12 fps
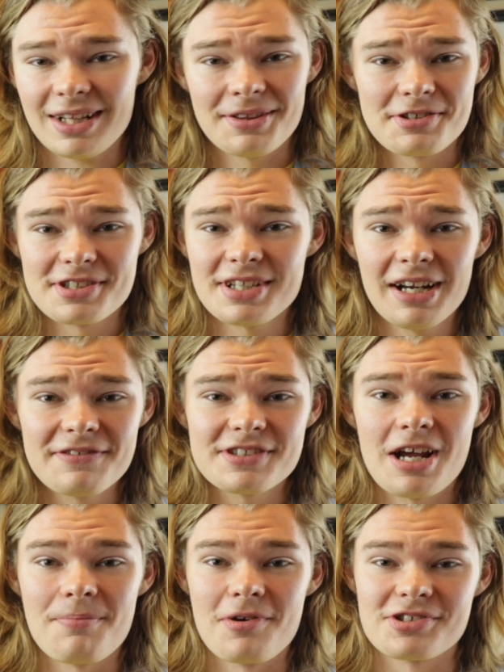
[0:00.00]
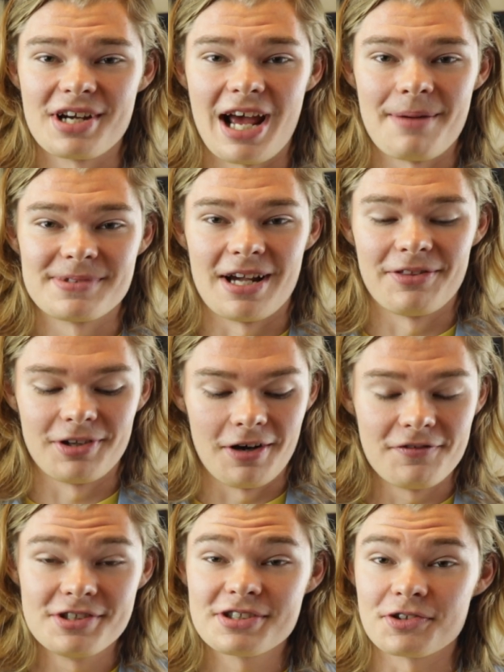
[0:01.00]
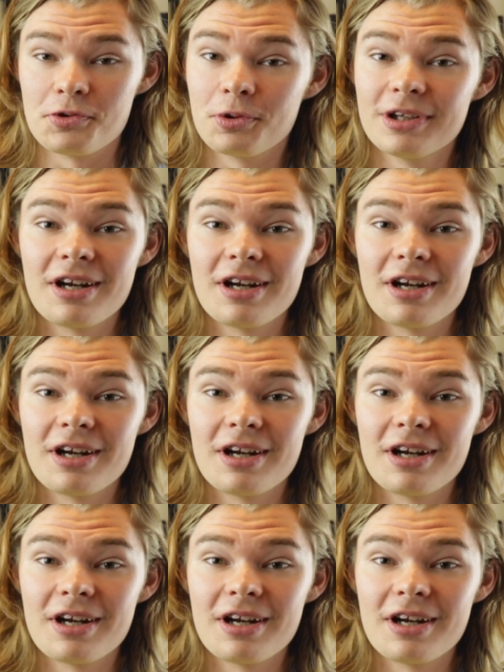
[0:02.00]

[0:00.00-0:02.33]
There's a ton of stop motion apps out there. If you just Google